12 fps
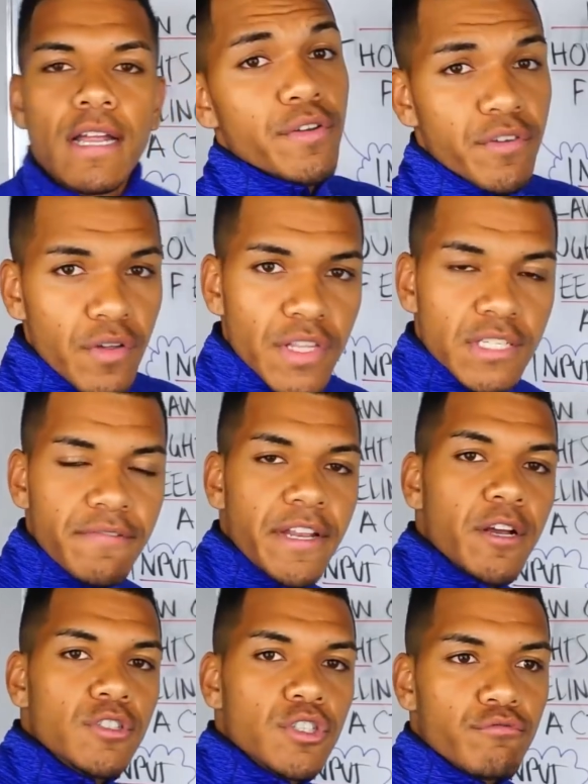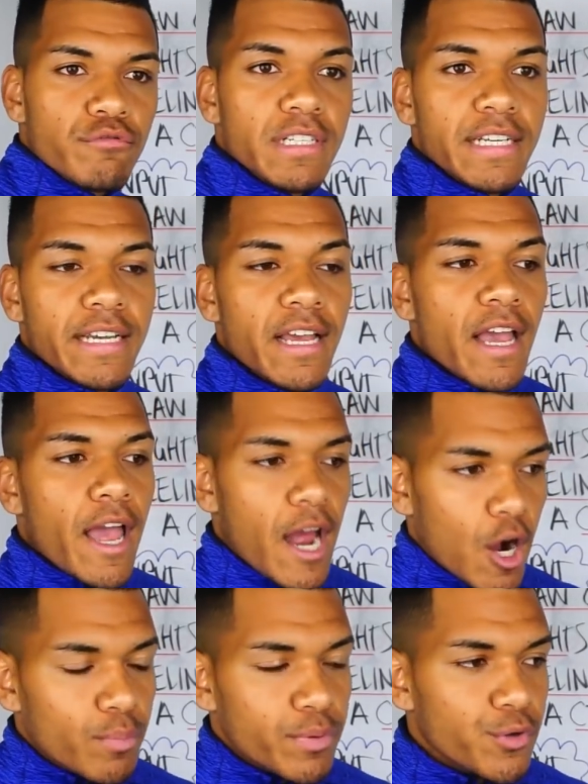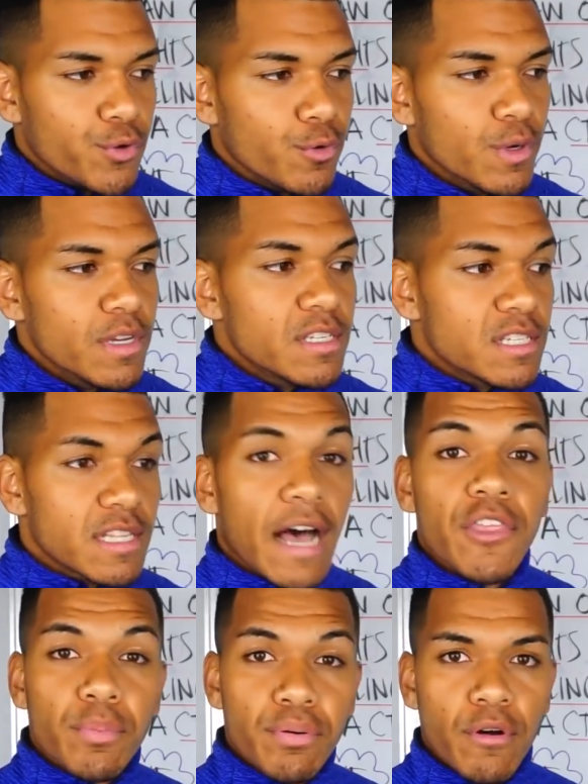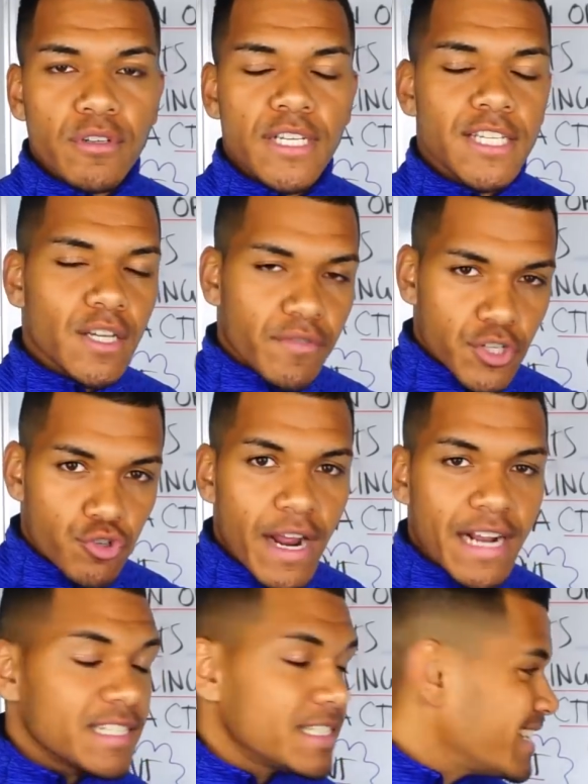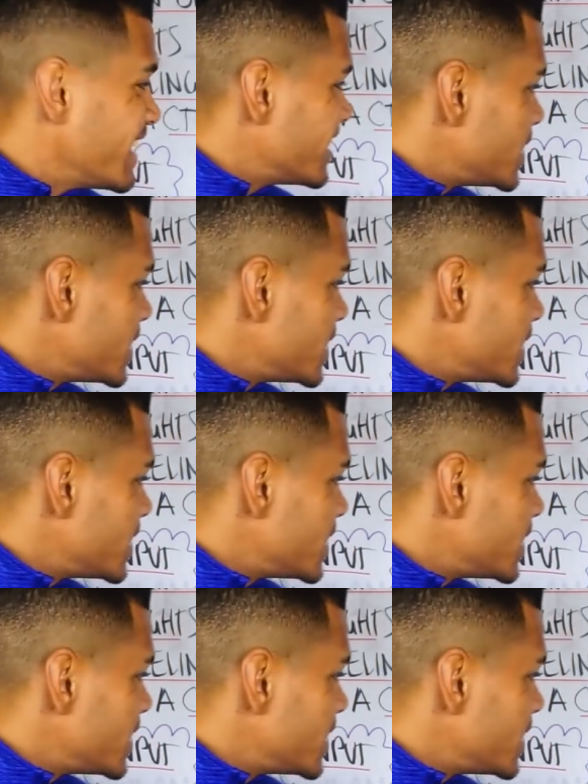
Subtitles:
I've got this video to really help you start the process of attracting